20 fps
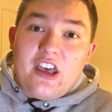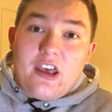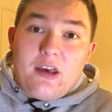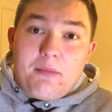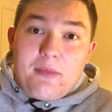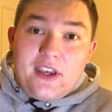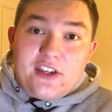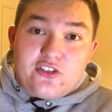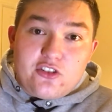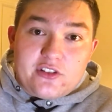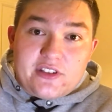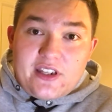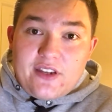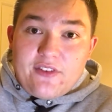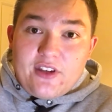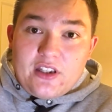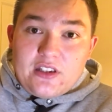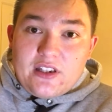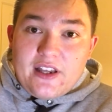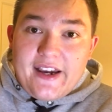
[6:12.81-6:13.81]
make sure to give
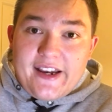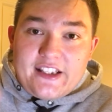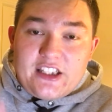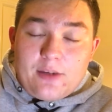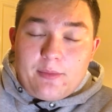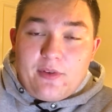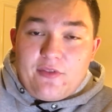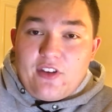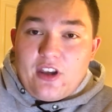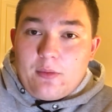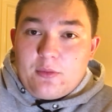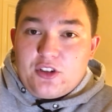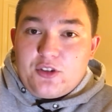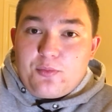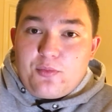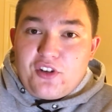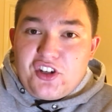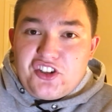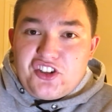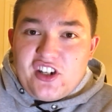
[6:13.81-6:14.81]
it a like. That'd be very much
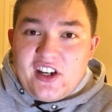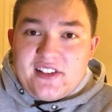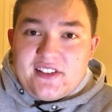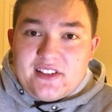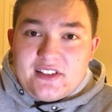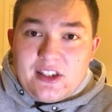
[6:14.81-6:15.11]
appreciated.